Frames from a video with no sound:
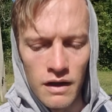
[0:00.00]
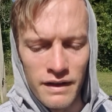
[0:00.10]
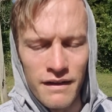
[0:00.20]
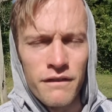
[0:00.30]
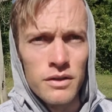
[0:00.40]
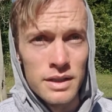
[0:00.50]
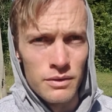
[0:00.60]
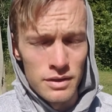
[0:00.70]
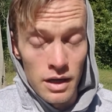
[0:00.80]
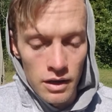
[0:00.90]
And at first there
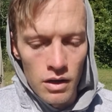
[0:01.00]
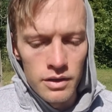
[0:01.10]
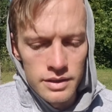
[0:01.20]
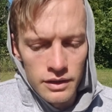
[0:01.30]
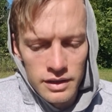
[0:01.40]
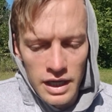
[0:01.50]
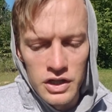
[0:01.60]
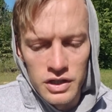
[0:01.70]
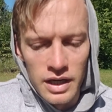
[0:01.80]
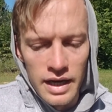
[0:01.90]
was like all this
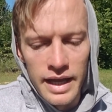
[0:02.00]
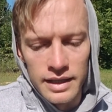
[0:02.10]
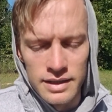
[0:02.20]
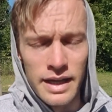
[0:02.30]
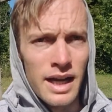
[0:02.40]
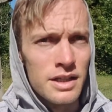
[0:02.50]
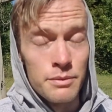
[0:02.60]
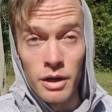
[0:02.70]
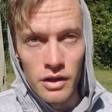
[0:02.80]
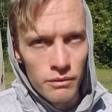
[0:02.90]
irritation and angst. Like, I'd just
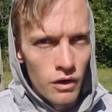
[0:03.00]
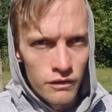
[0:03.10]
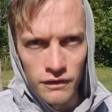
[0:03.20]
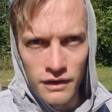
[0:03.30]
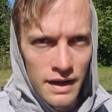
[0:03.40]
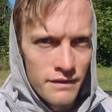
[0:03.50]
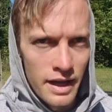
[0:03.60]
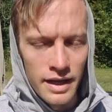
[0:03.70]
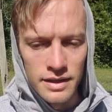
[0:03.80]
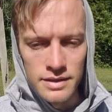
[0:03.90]
been on the road for 5
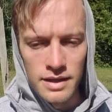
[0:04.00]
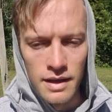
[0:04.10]
days.